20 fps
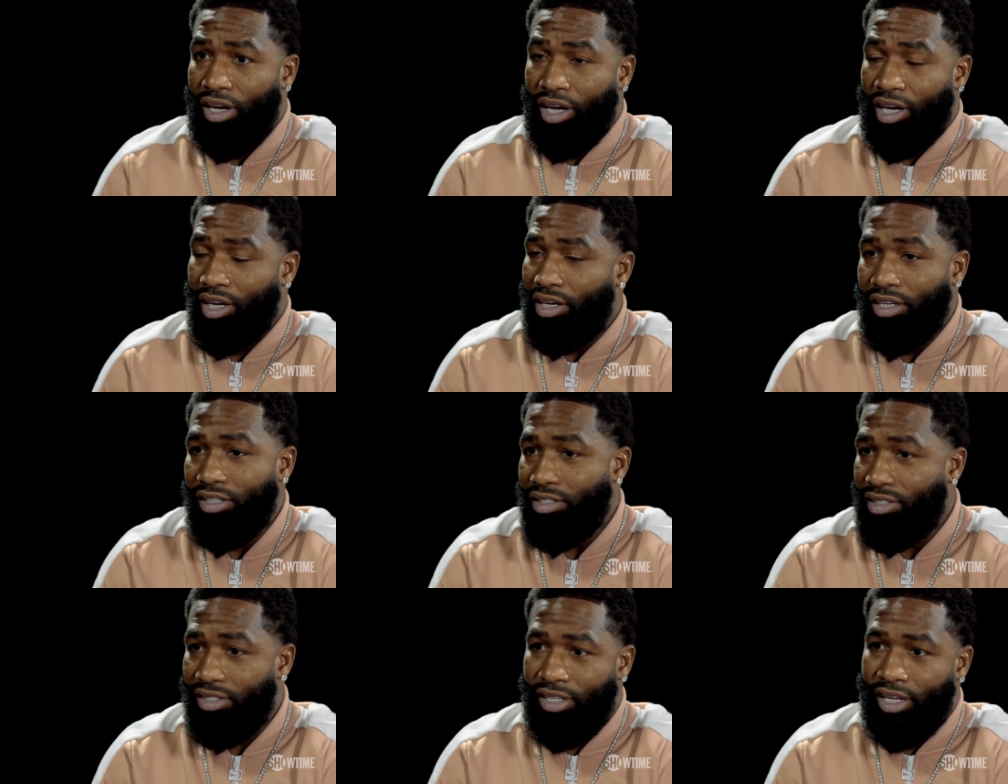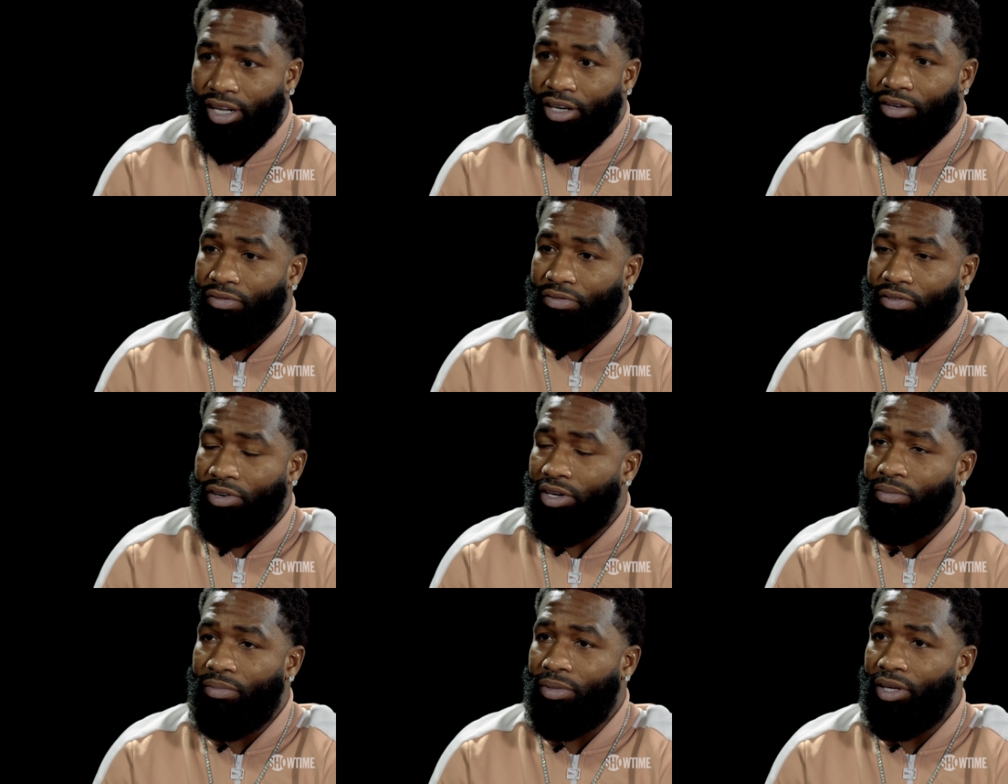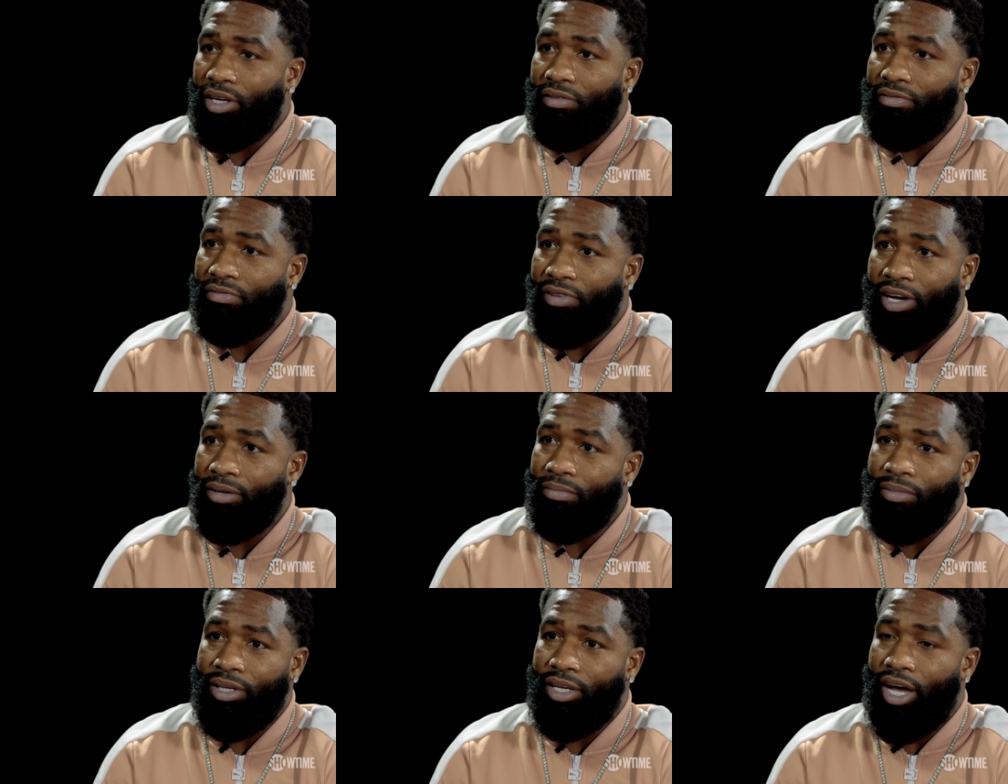he didn't stand in front of me and
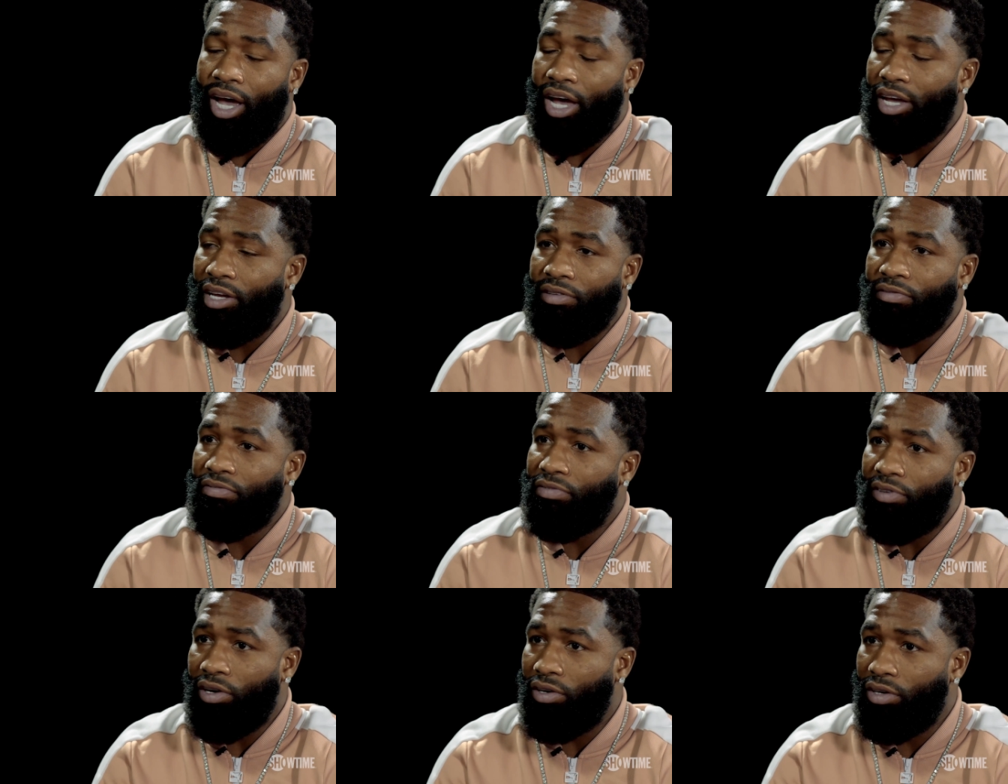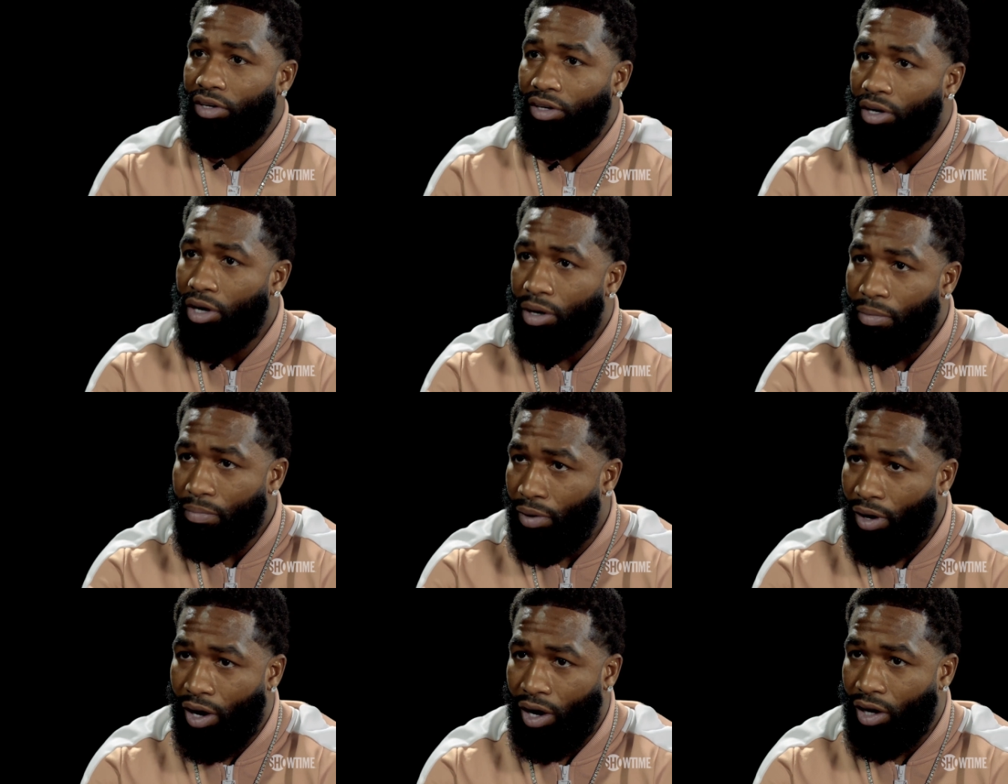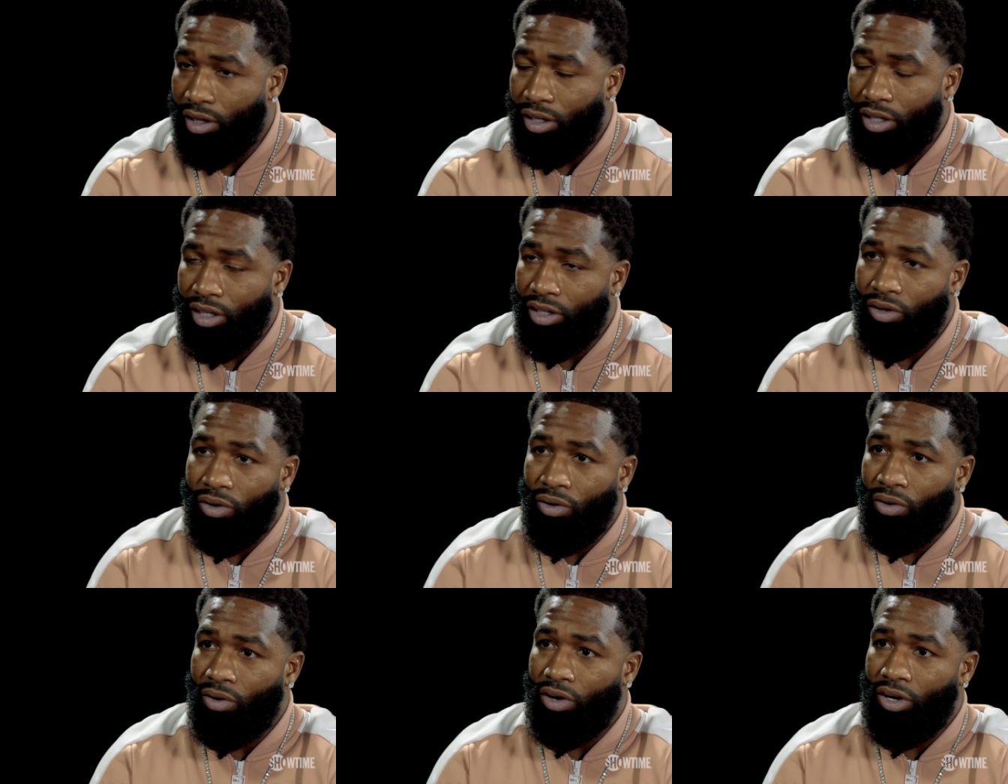fight me how he fought Paulie
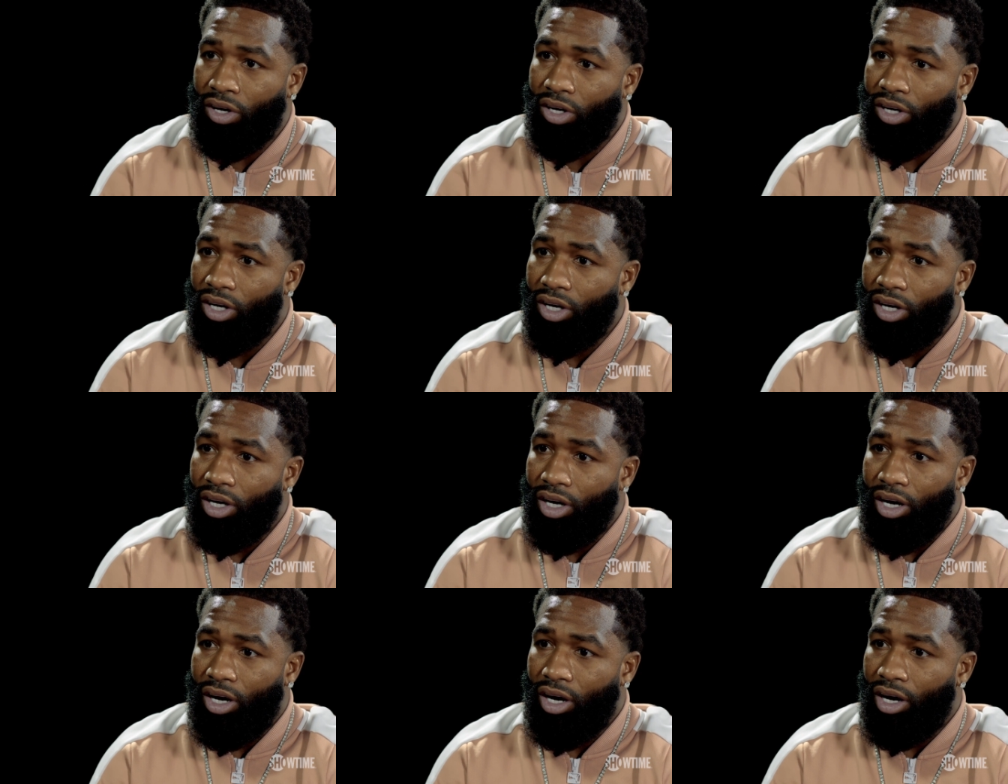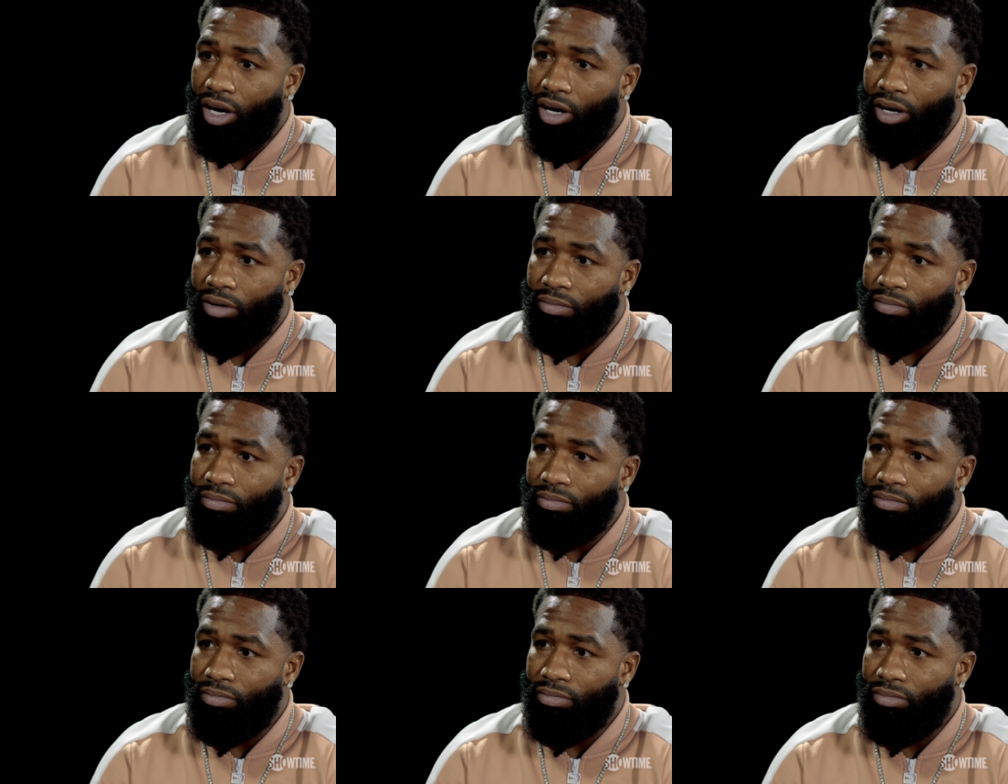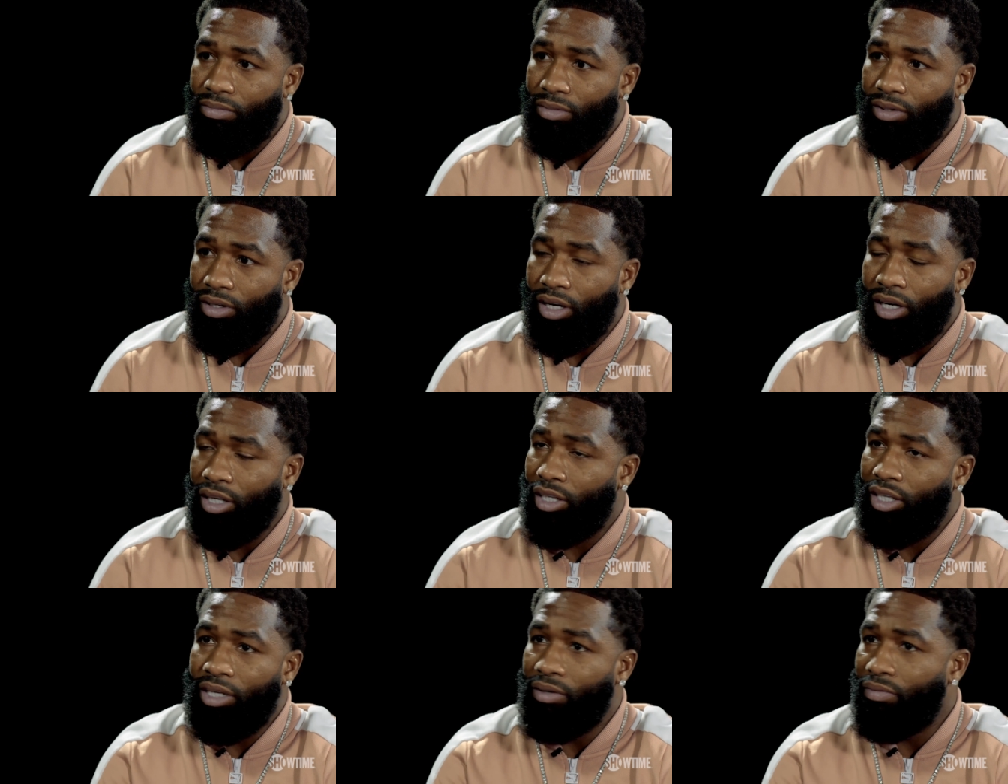or um
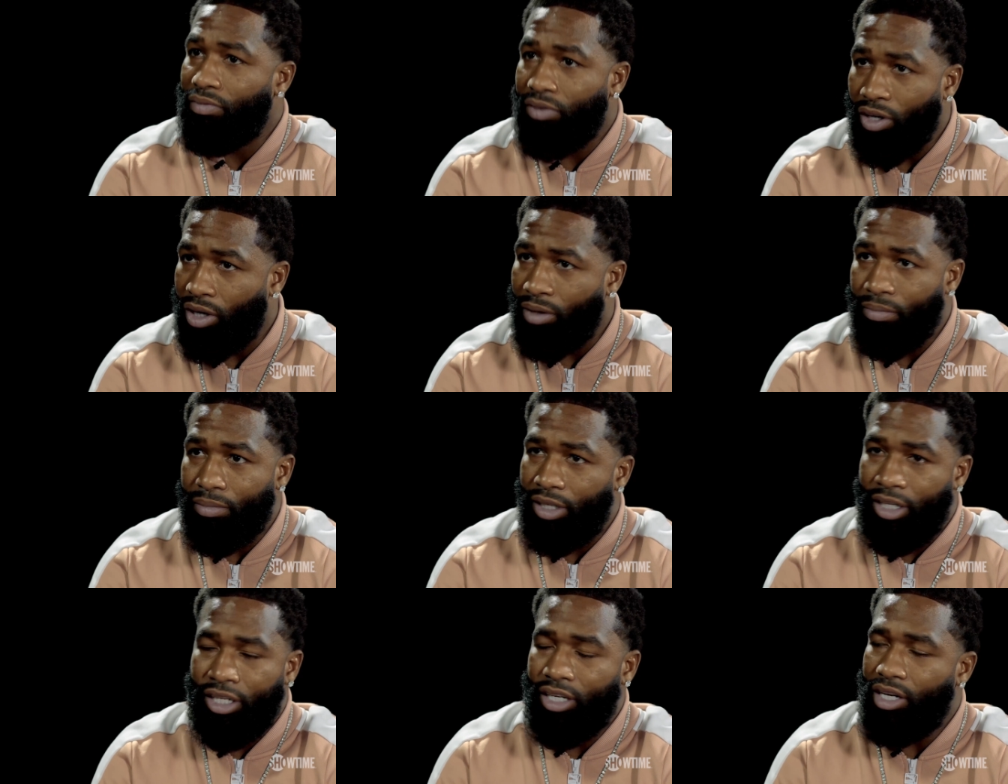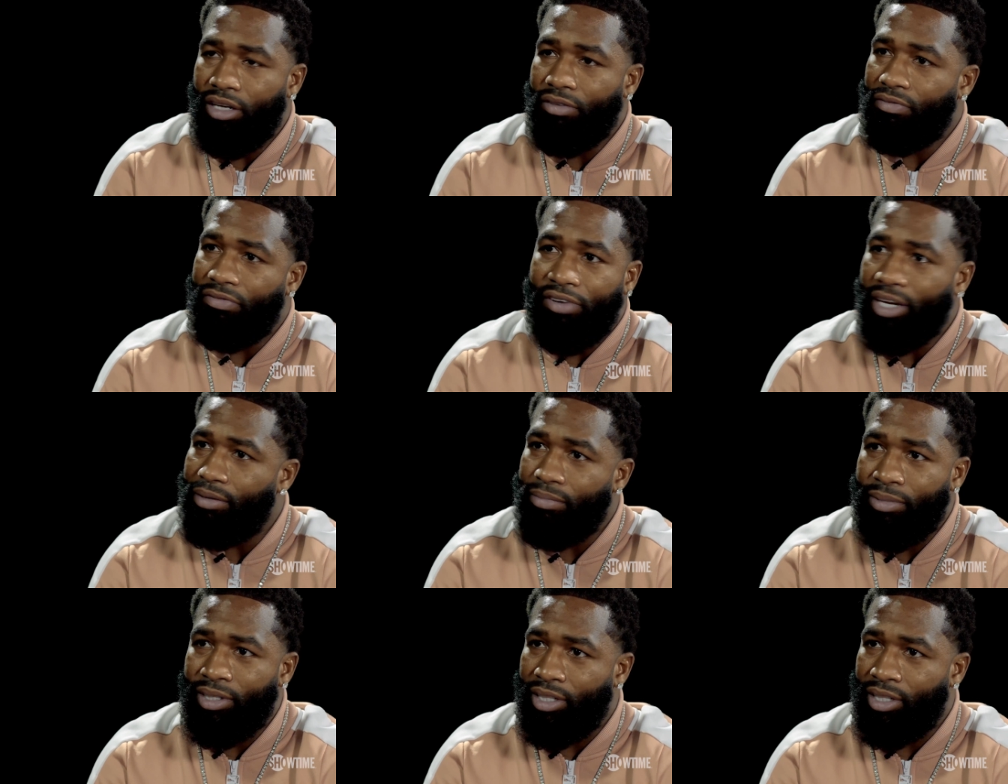a Keith Thurman. He didn't fight